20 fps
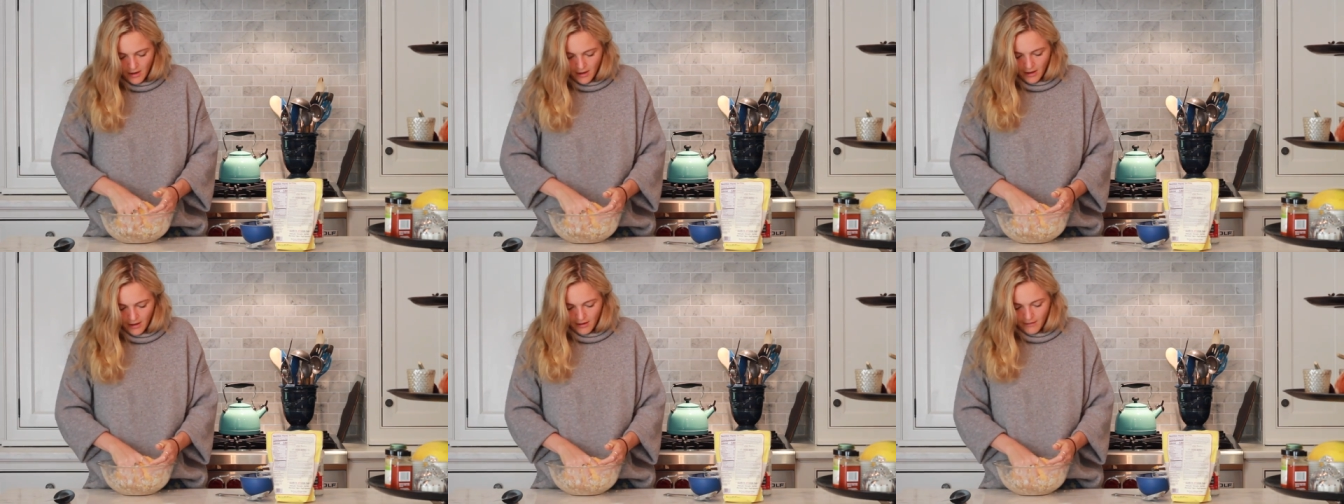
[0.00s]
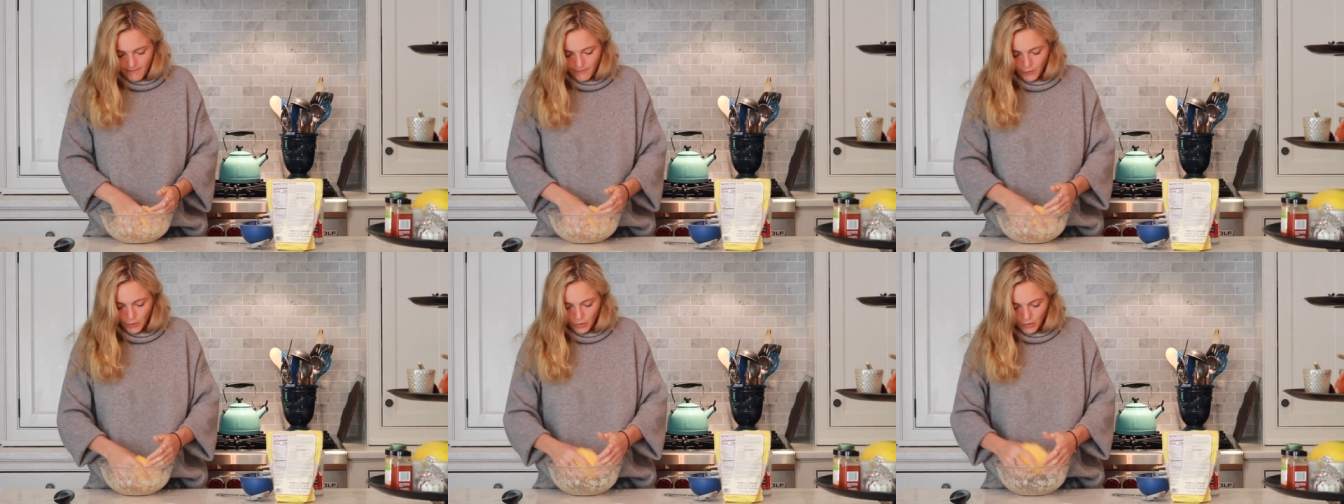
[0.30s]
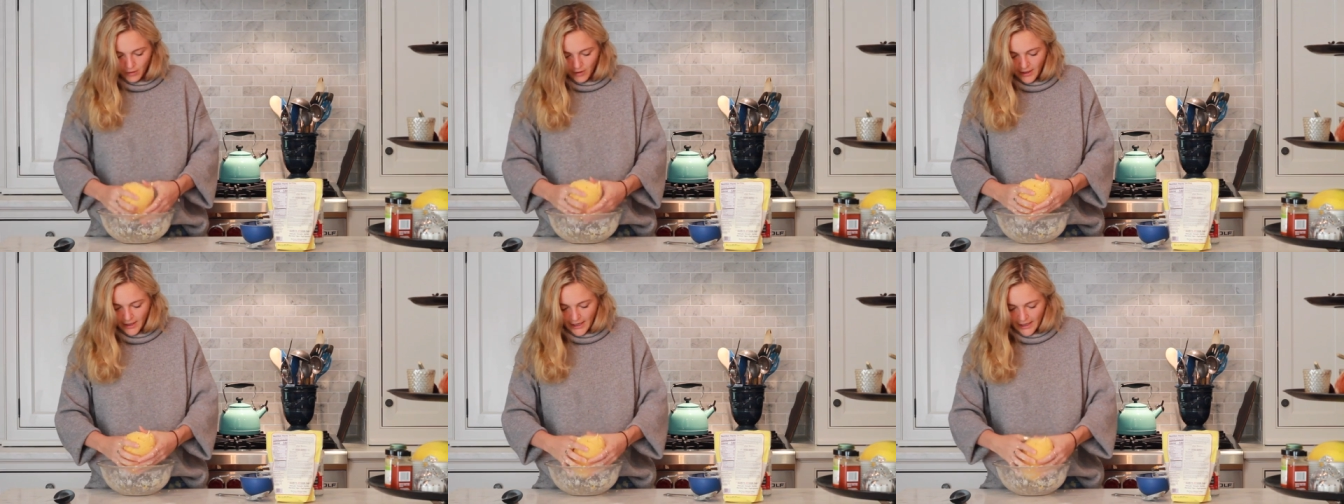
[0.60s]

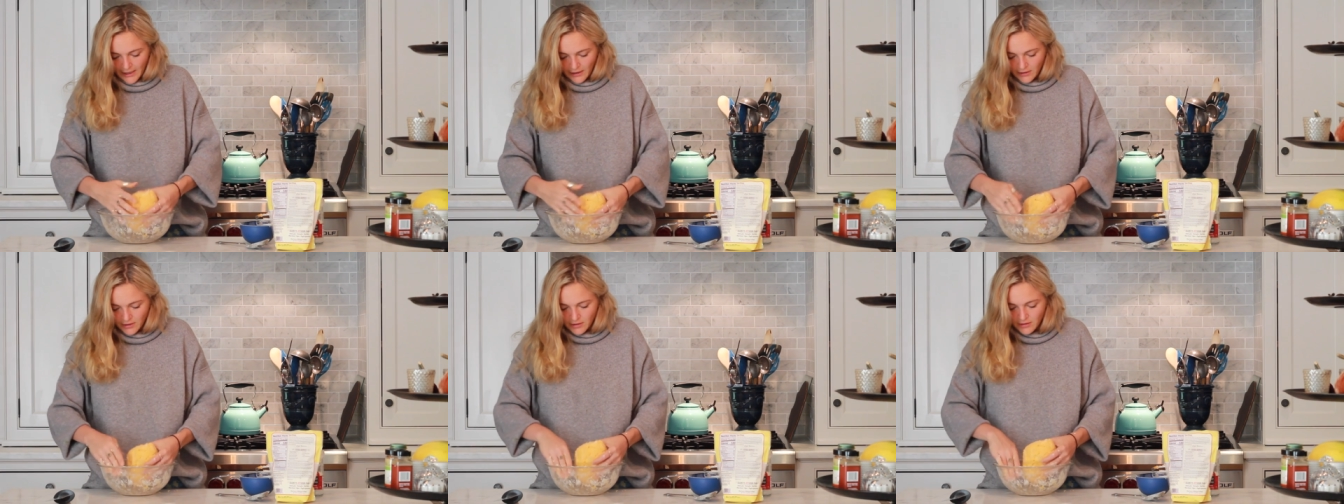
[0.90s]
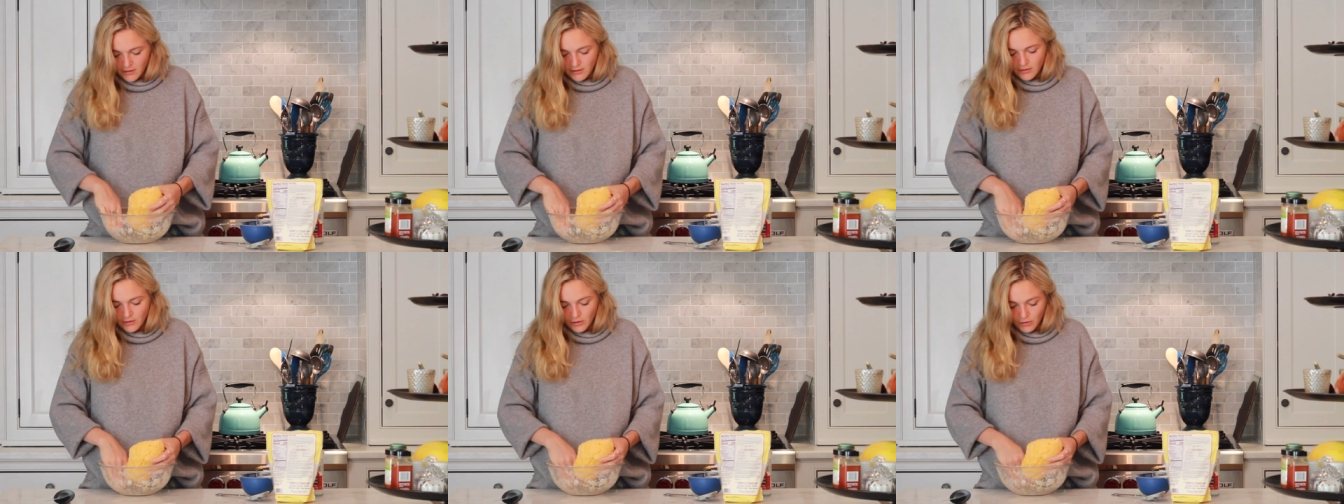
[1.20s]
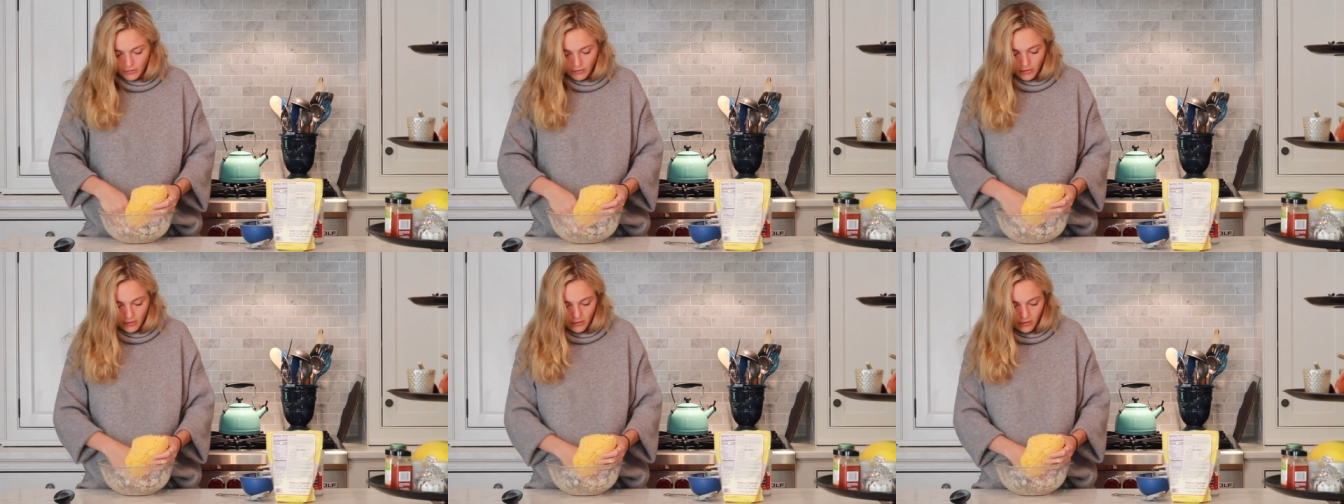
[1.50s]
or at
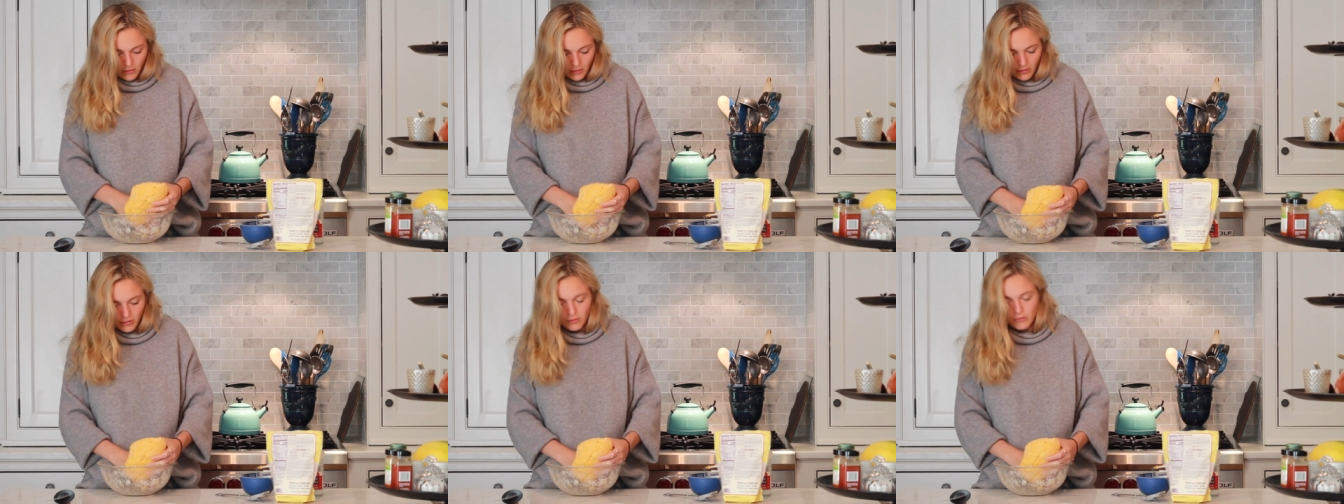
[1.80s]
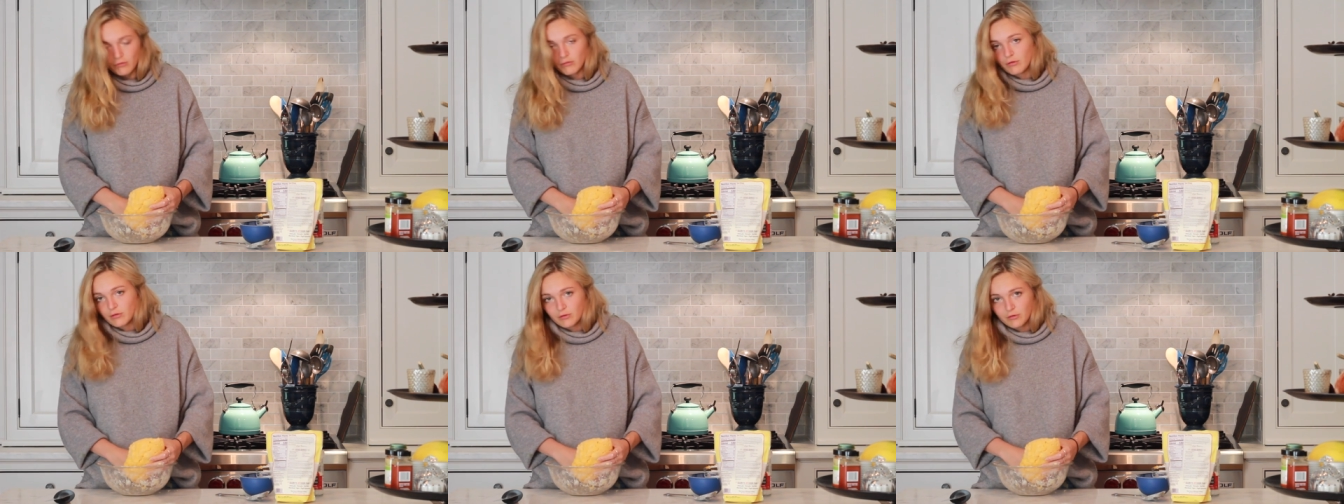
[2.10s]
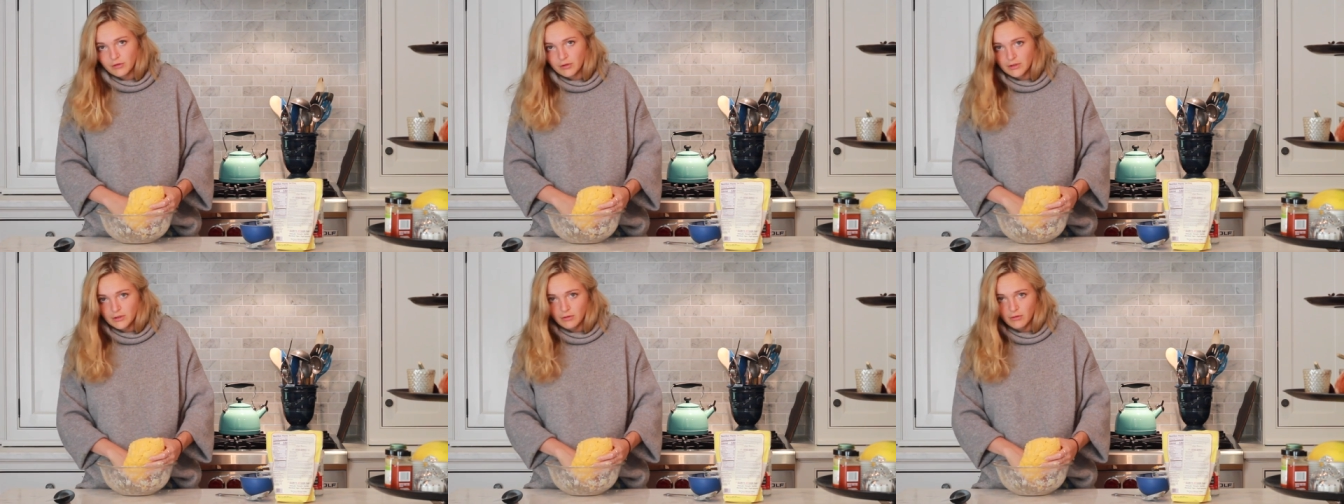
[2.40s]
your local
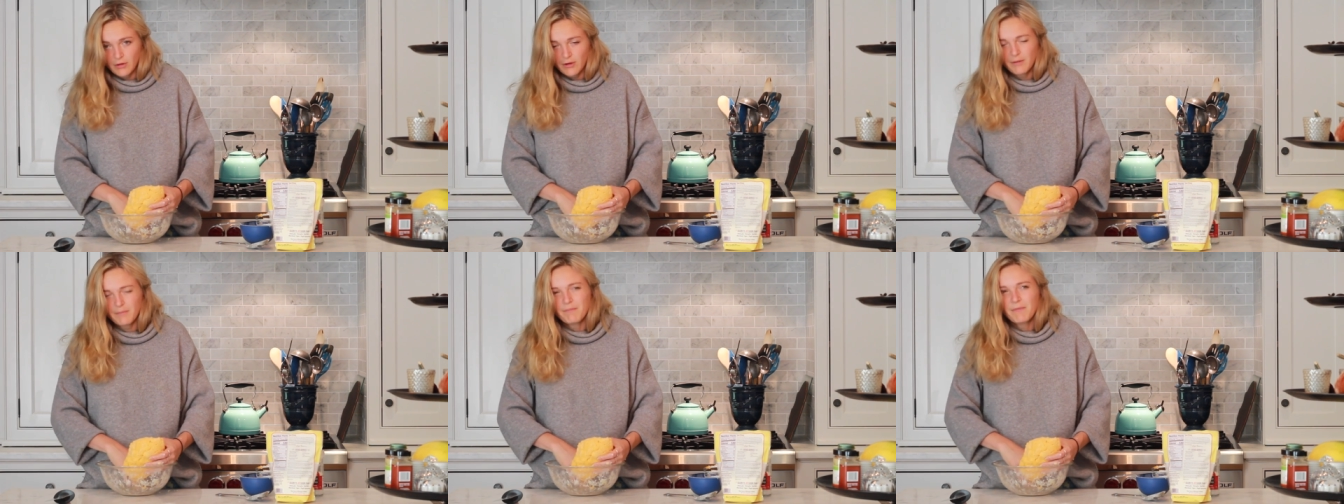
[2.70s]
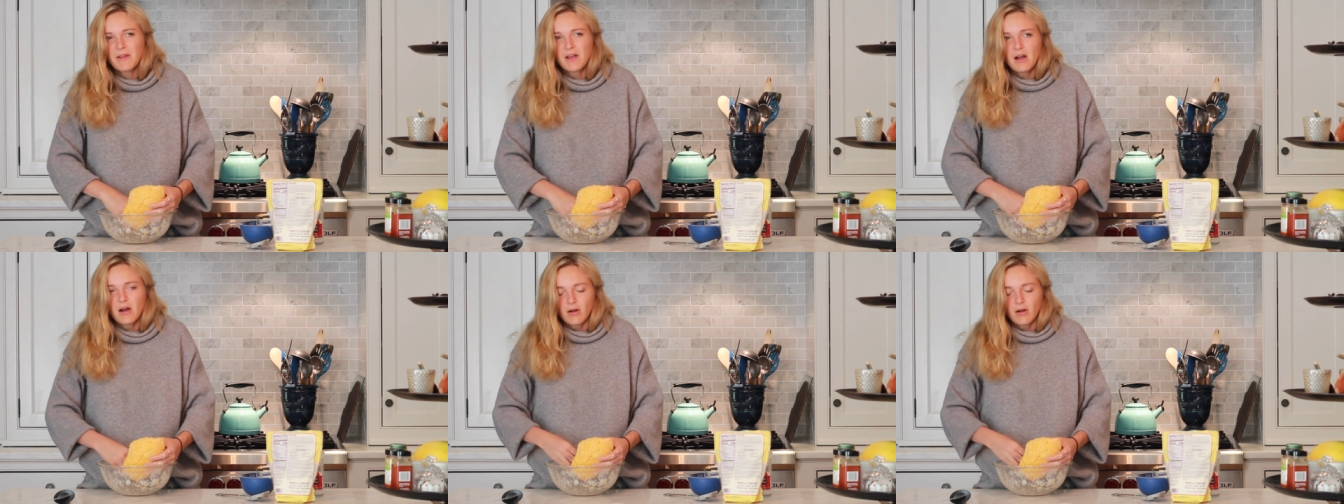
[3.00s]
grocery store.